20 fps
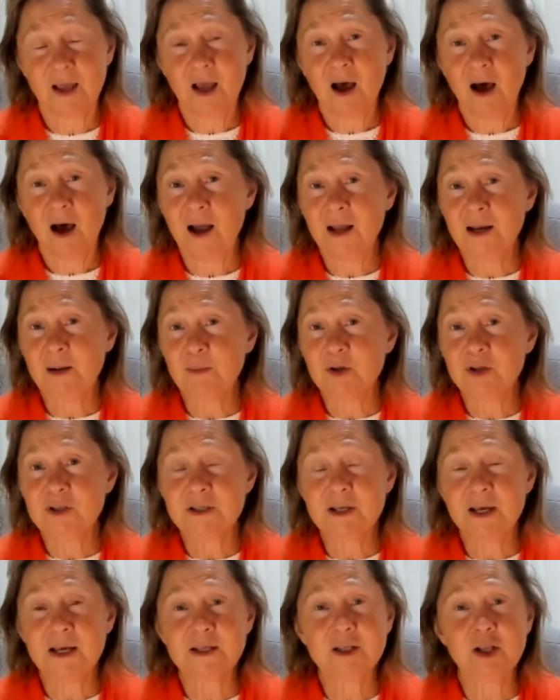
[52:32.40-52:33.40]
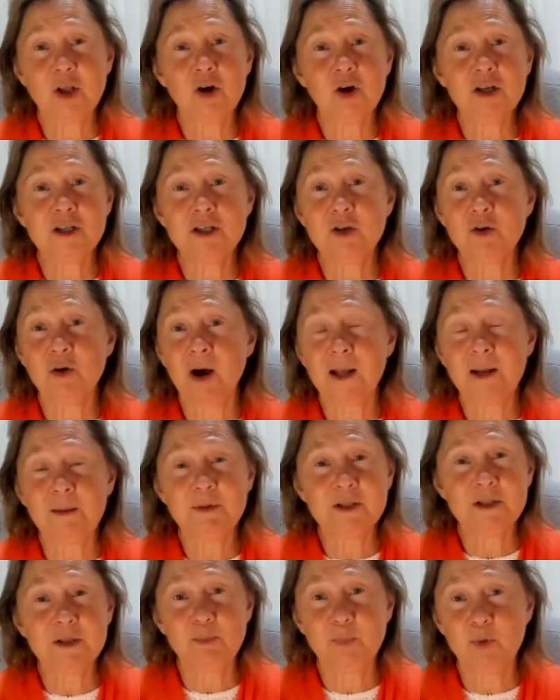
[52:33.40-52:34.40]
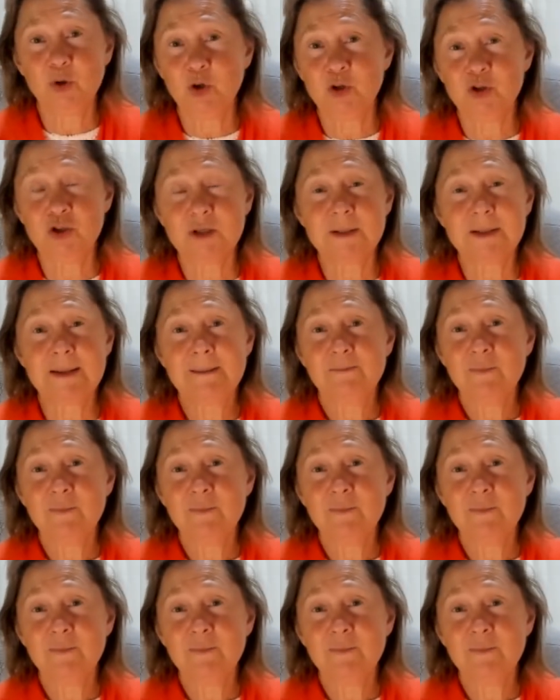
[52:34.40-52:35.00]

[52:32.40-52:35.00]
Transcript: Animals, as long as you animals or birds,